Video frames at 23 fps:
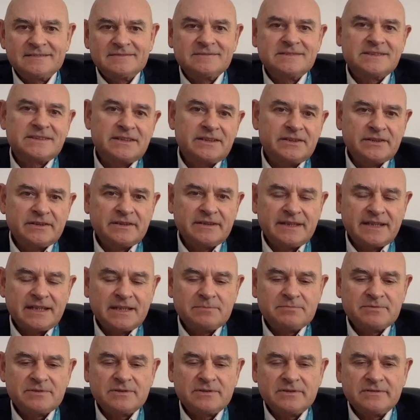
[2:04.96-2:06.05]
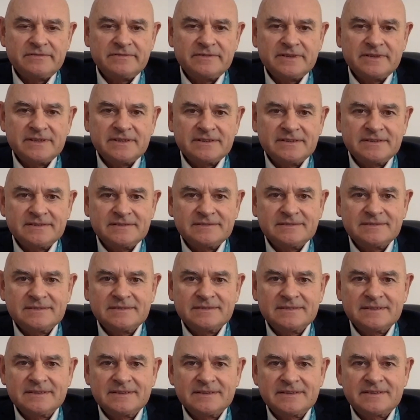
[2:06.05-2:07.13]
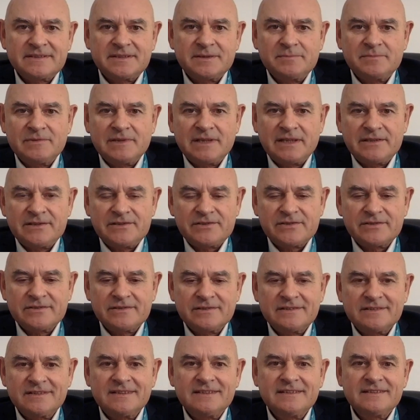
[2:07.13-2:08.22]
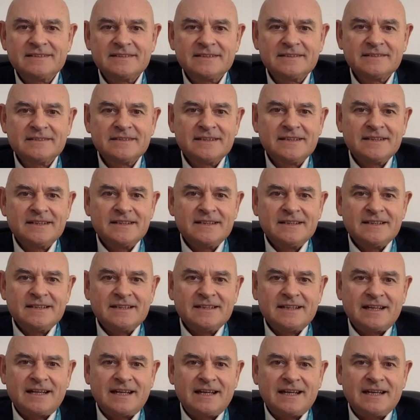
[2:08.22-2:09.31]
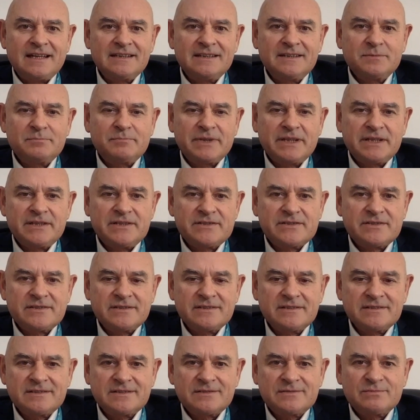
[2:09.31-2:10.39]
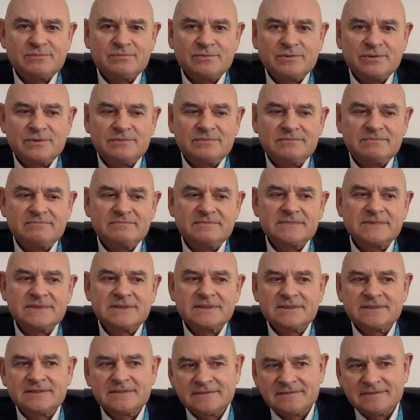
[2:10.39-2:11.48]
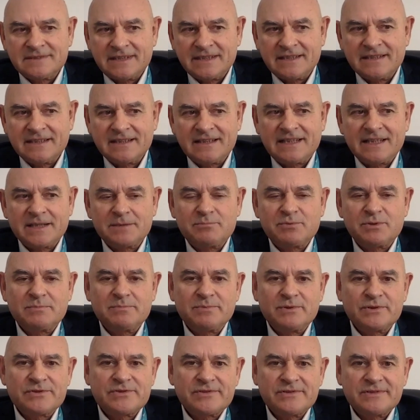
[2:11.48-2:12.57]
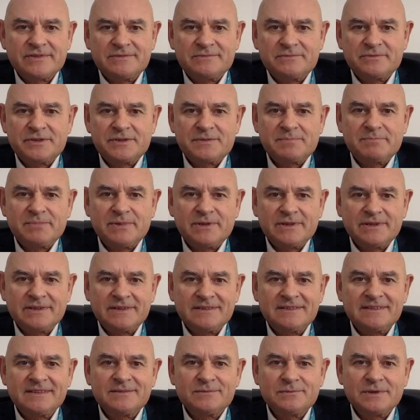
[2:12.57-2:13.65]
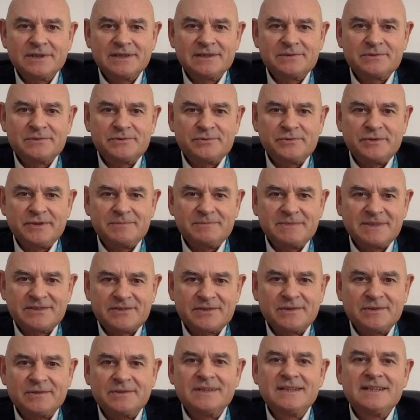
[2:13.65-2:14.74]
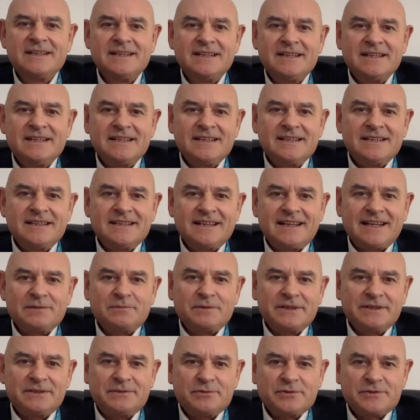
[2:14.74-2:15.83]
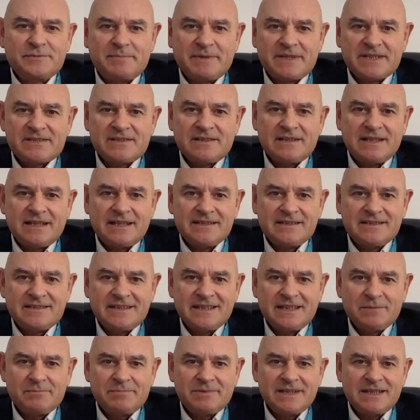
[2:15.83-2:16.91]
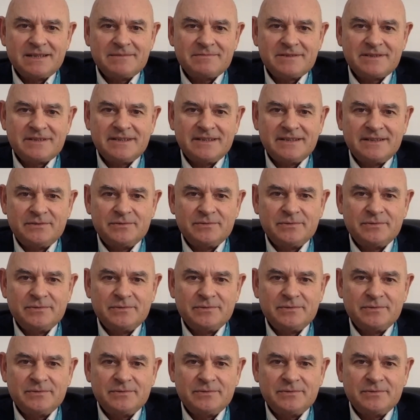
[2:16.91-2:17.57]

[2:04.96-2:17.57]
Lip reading: certain types of stimulation, and the patients would, in a high proportion, respond well to treatment. So I went to specialize in epilepsy to